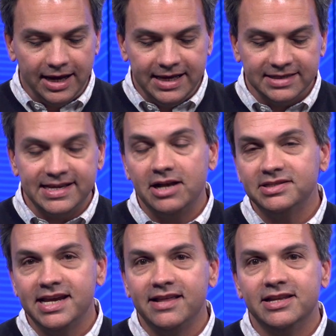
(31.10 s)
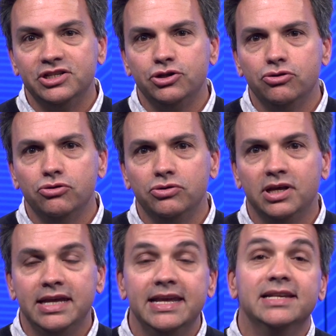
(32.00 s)
he is now saying that
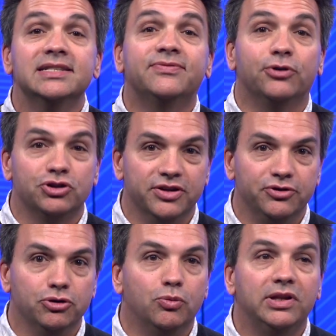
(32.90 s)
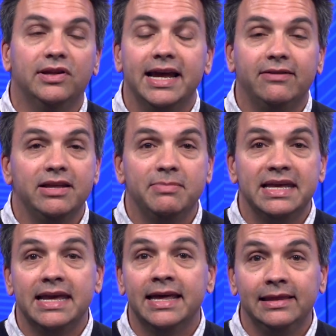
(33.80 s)
Dune, his version of Dune will likely
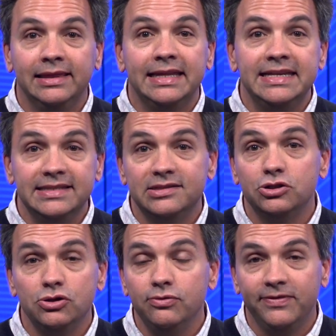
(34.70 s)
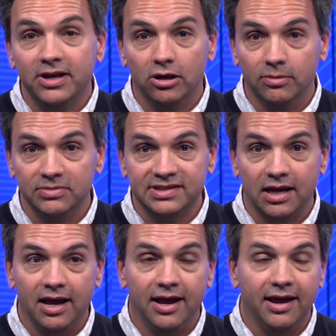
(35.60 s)
be at least two
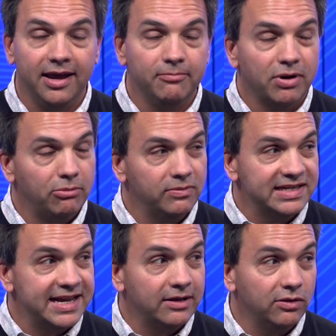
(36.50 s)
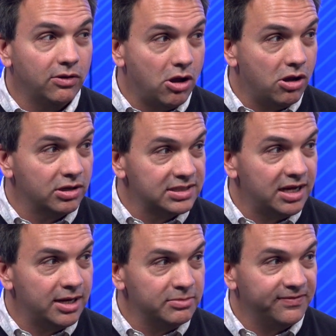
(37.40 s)
films uh, and probably take a long
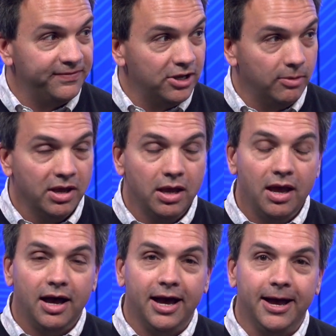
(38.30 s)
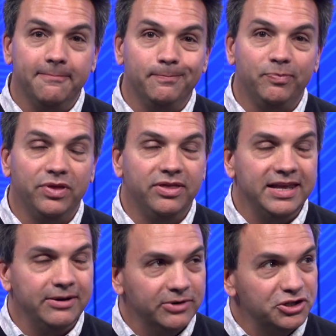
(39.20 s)
time to film. Um,
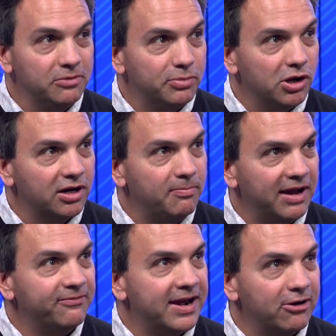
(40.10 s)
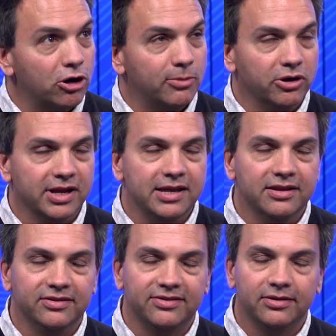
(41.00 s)
the original book by Frank Herbert
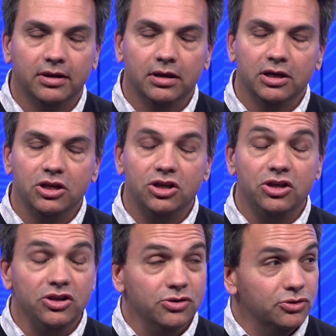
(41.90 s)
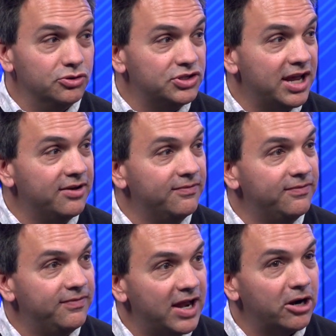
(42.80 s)
is huge mm -hmm. and
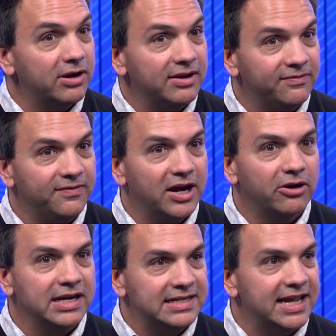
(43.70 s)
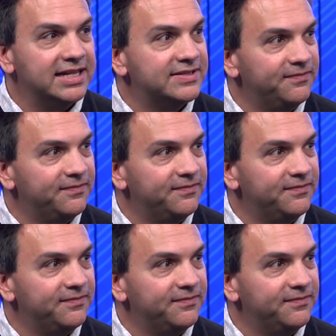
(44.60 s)
mm-hmm. very, very dense,